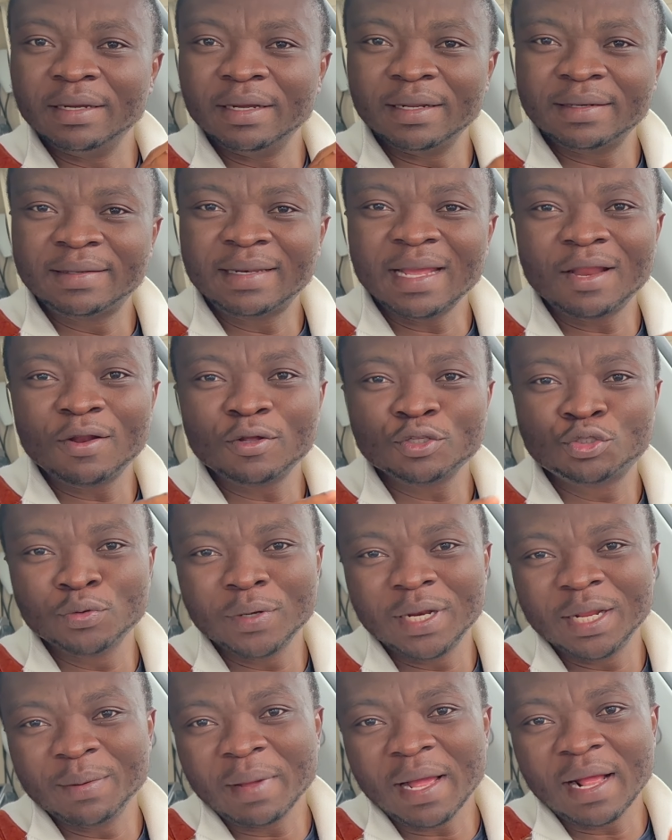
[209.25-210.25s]
10 or
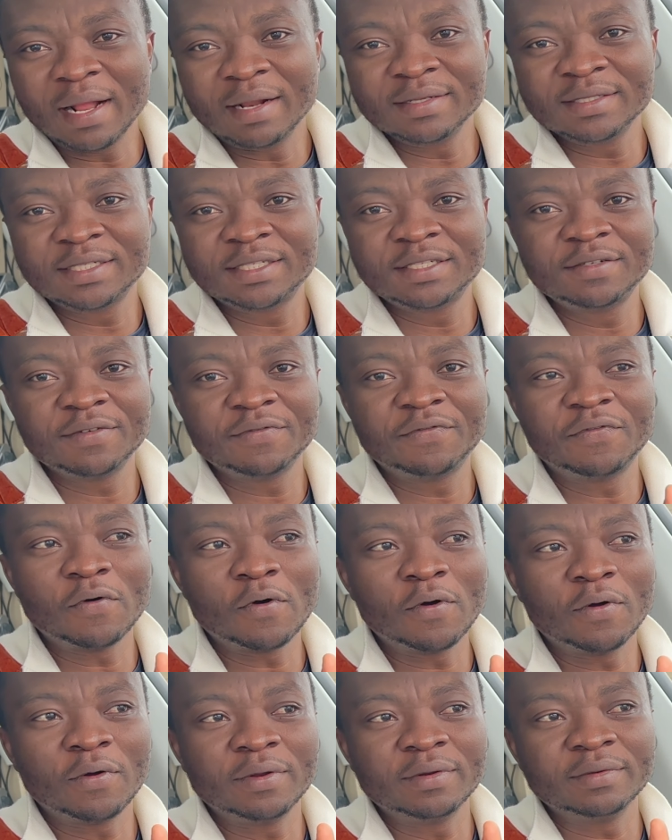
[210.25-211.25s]
20 miles
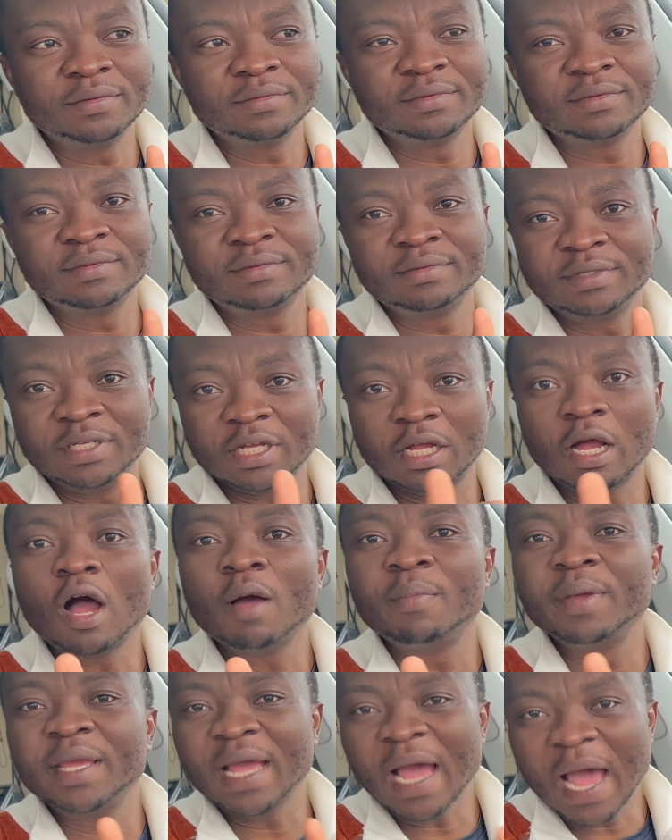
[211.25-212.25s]
for the car
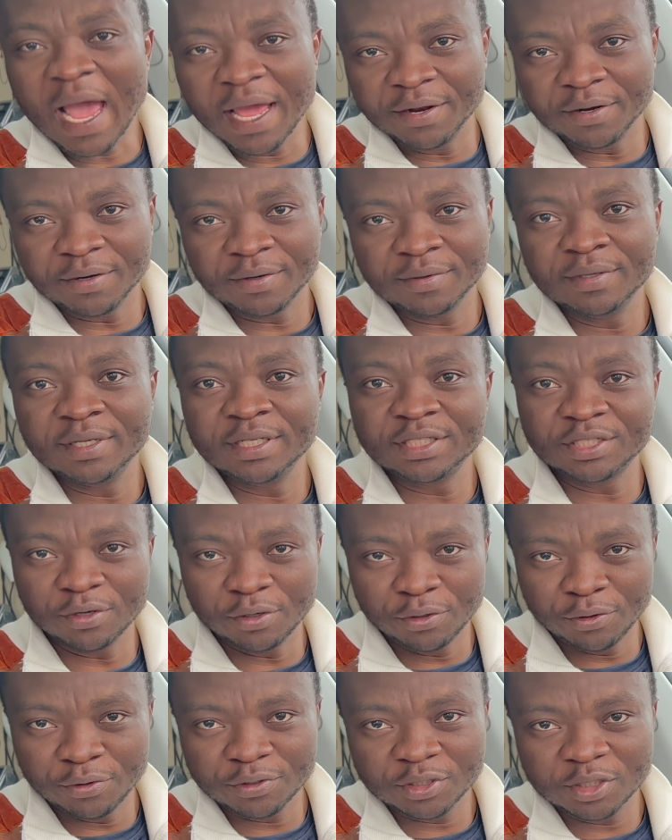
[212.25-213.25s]
being idle. Is going to
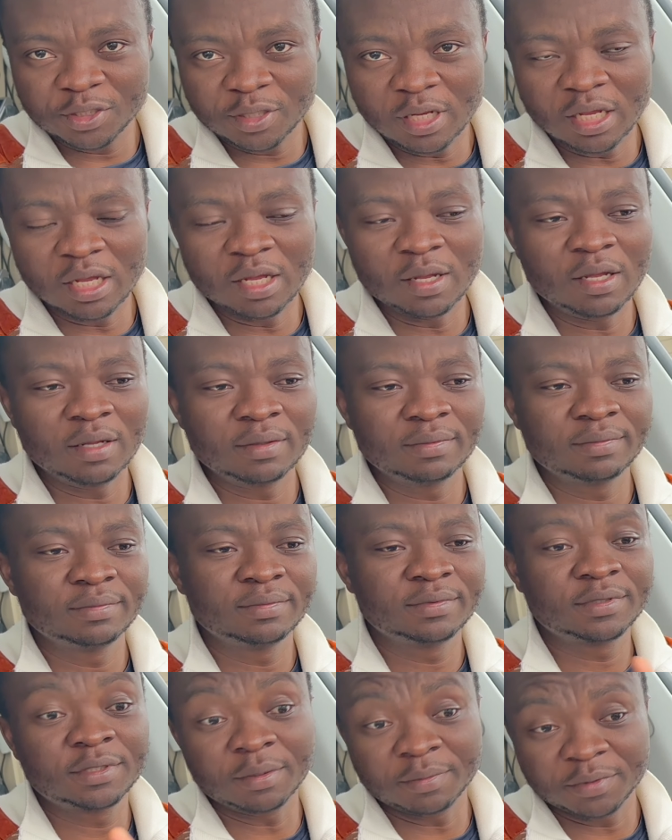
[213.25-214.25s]
use
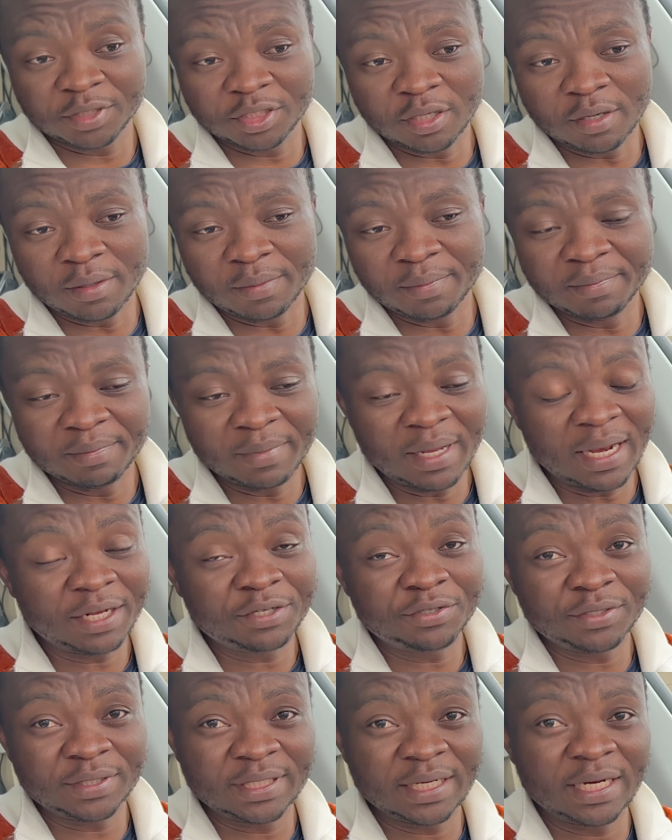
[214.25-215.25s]
some
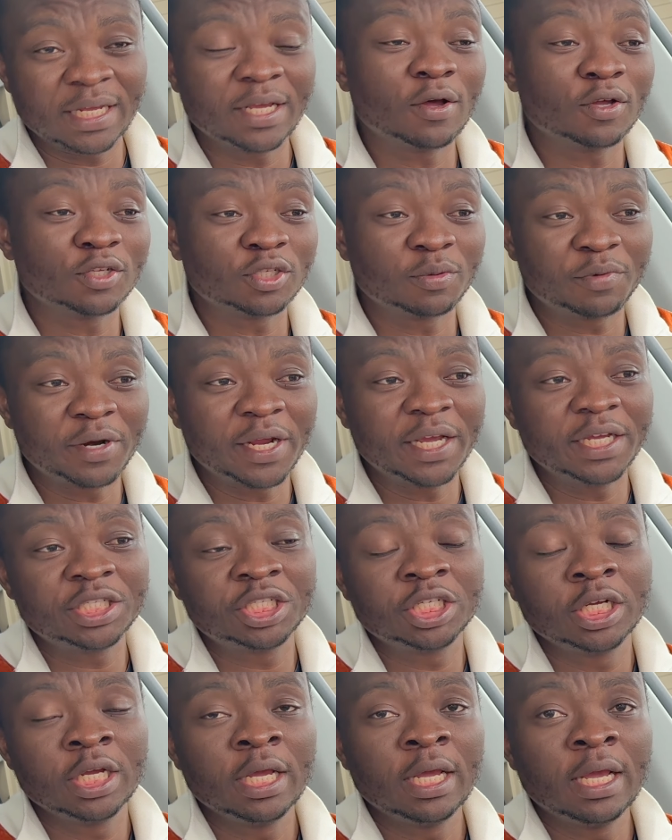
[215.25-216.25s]
electricity or some range.
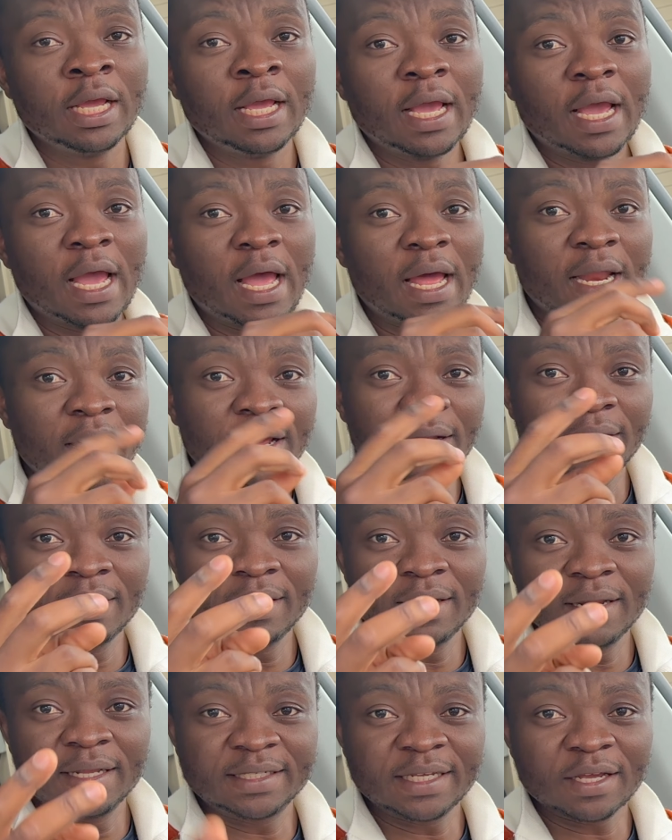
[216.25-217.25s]
And then
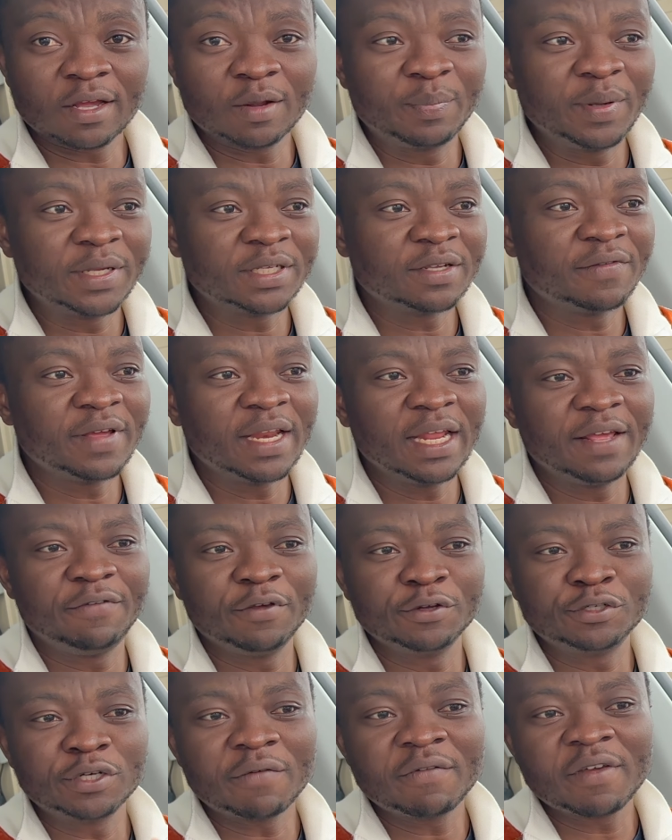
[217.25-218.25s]
the second piece of it, if you're
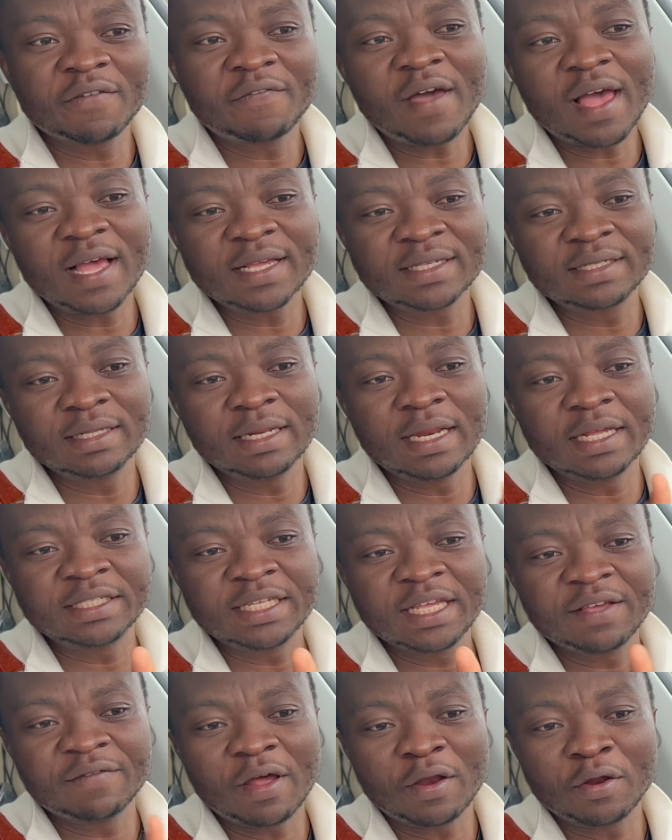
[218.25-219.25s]
driving fast, let's
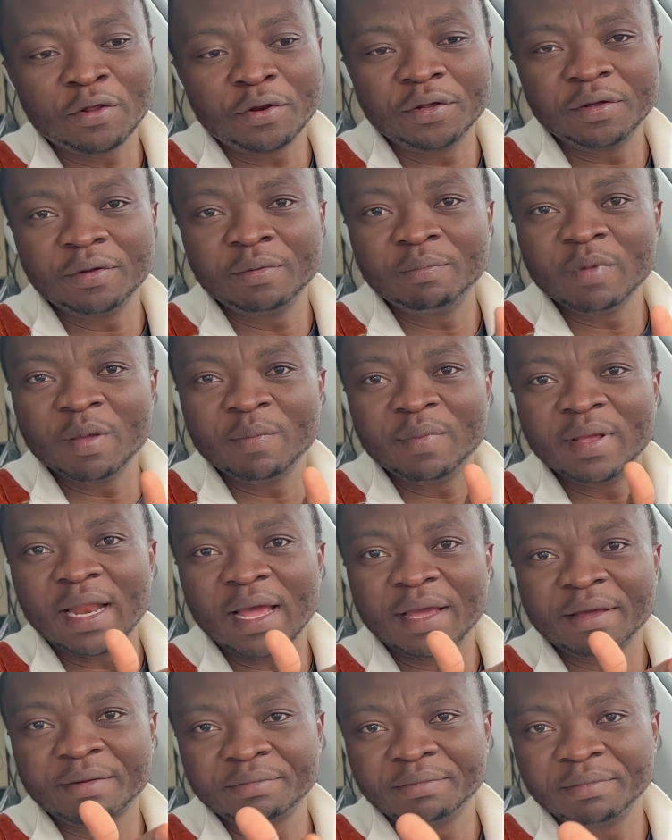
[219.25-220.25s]
give another maybe like
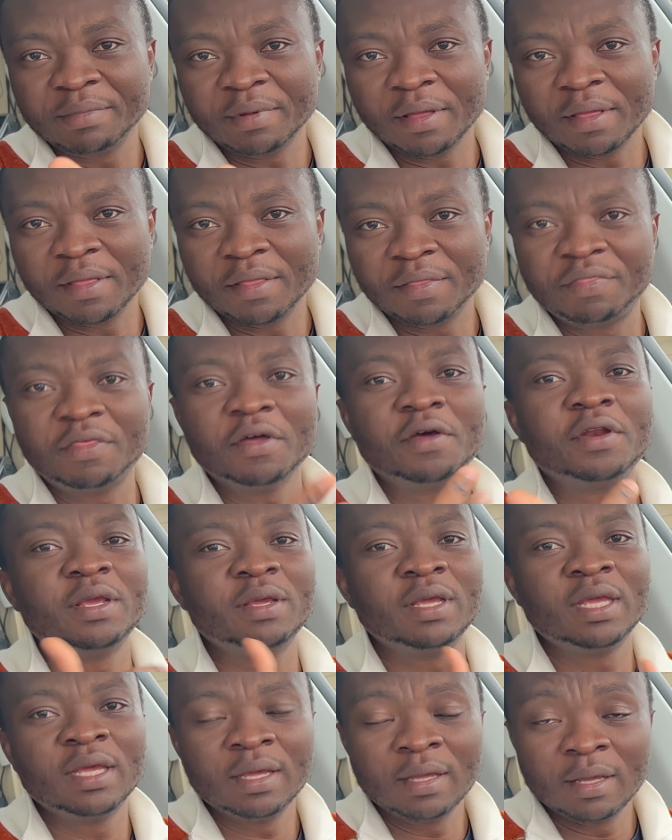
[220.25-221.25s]
30
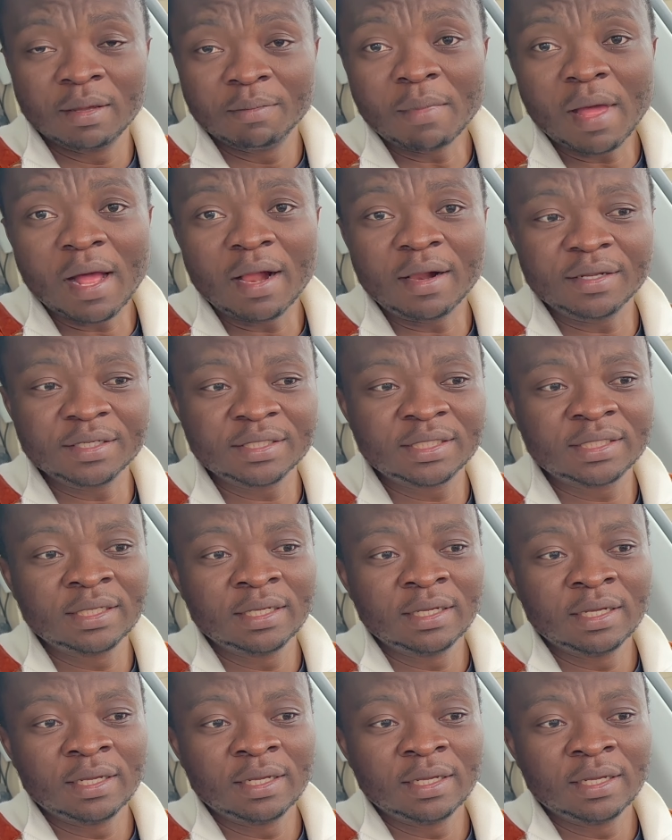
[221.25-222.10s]
miles